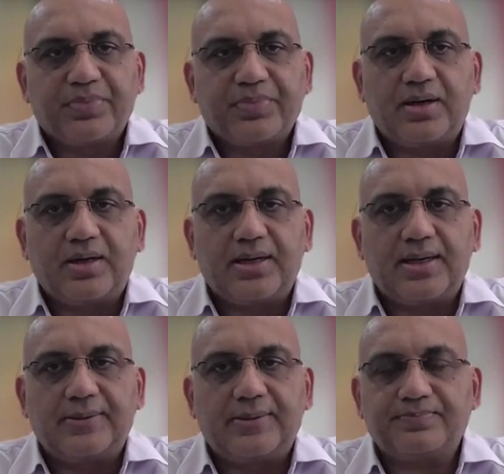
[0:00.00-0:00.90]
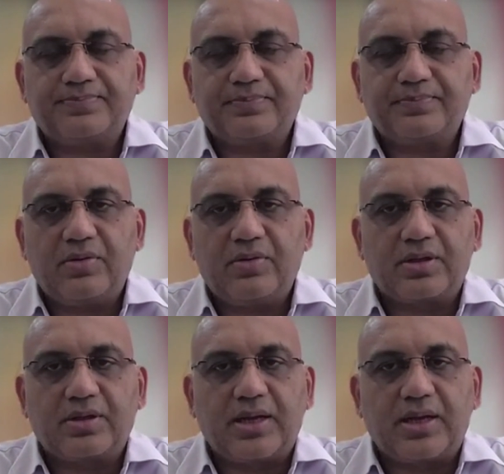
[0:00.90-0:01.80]
Uh,
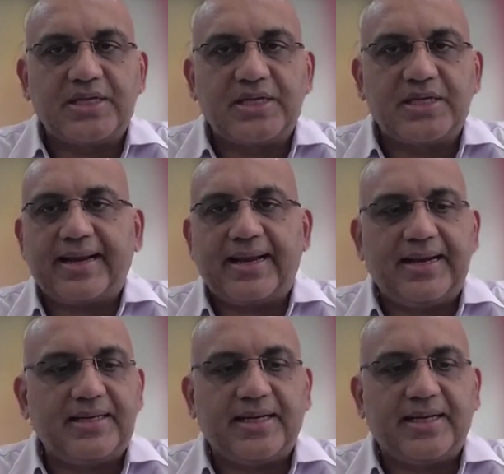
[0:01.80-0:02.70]
Companies like L&T,